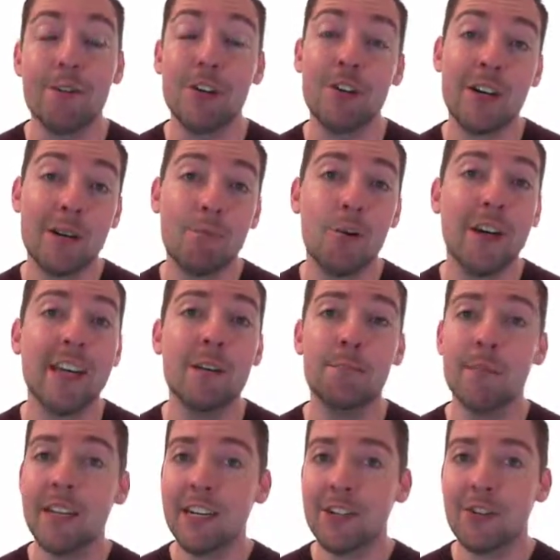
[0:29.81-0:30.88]
but SharePoint
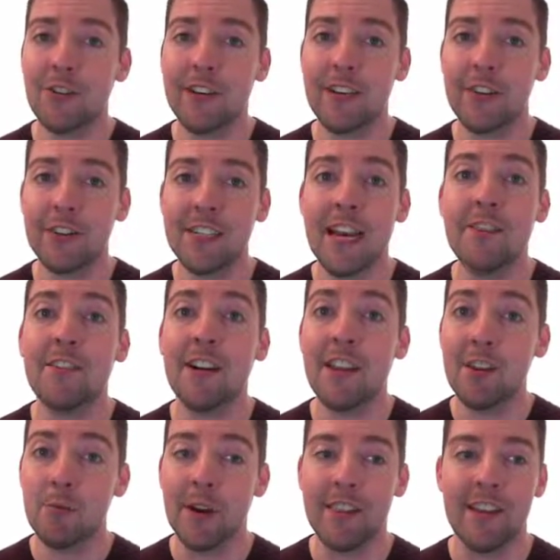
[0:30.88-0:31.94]
administrators have
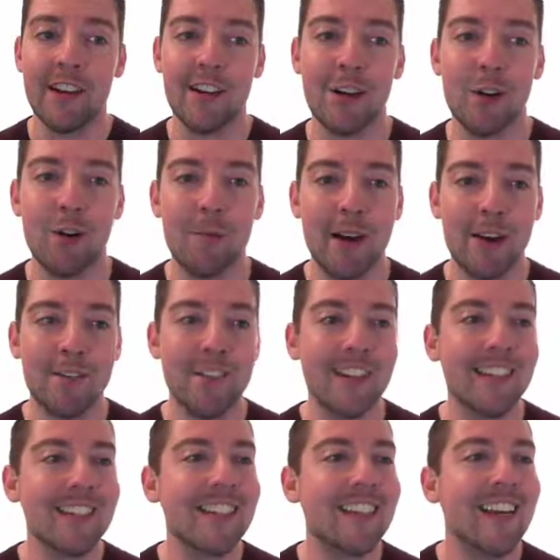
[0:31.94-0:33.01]
another way they can go about
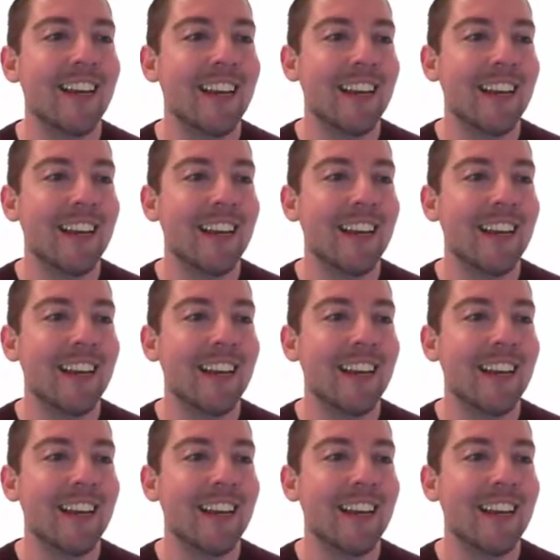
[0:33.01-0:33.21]
this.